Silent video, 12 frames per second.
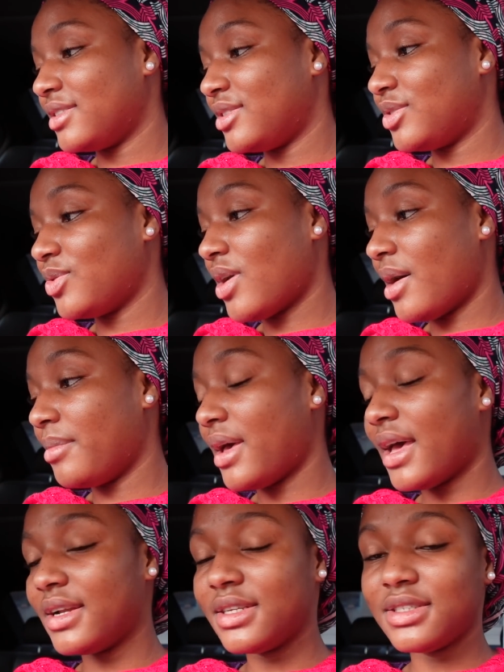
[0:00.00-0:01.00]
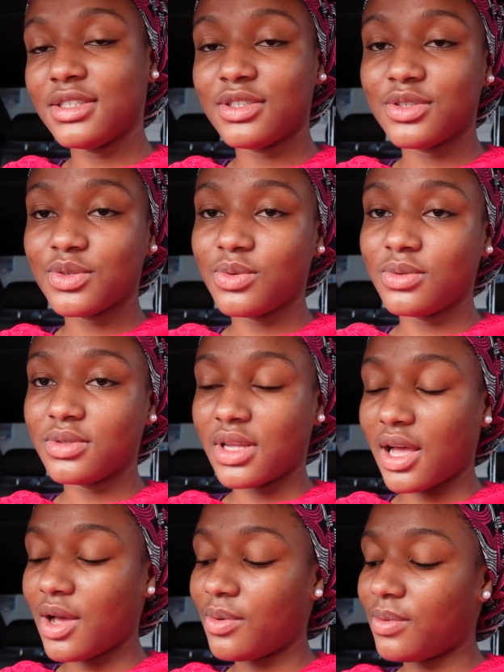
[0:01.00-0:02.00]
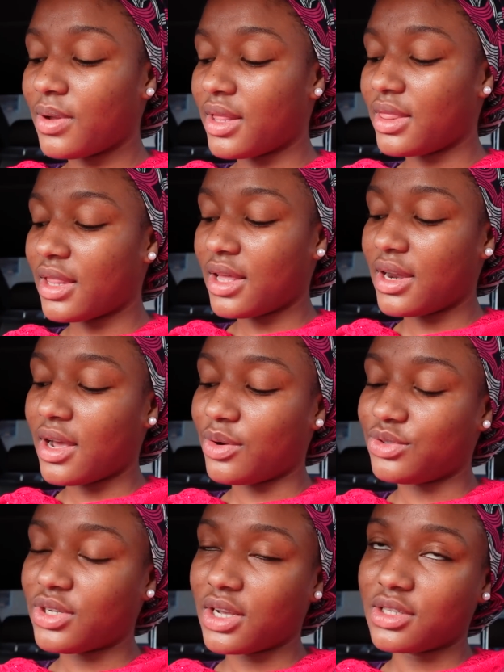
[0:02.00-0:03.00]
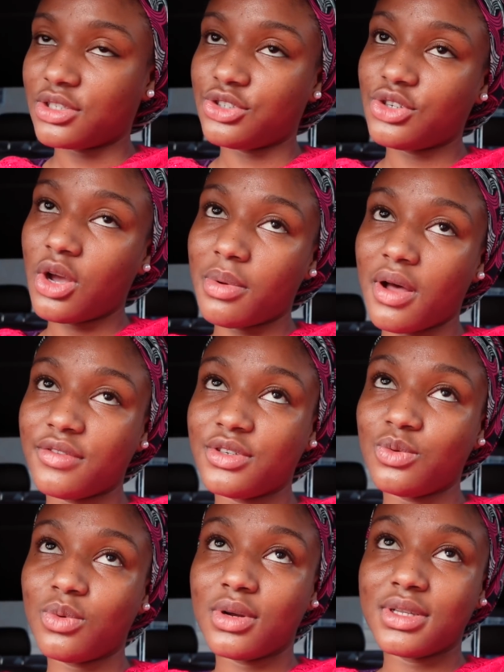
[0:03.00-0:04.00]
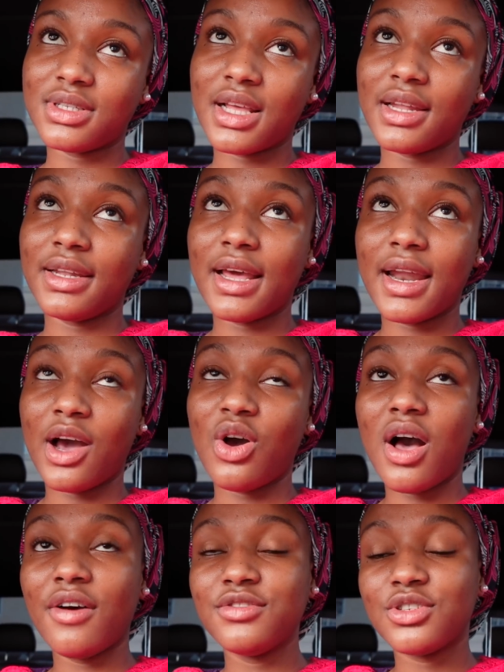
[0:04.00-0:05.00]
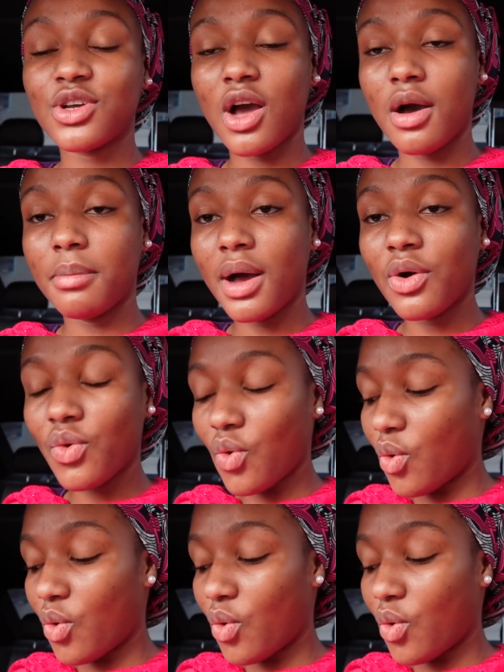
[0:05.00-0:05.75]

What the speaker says: so I'm heading to the school now and then I'll check the shop afterwards and then I'll have to come back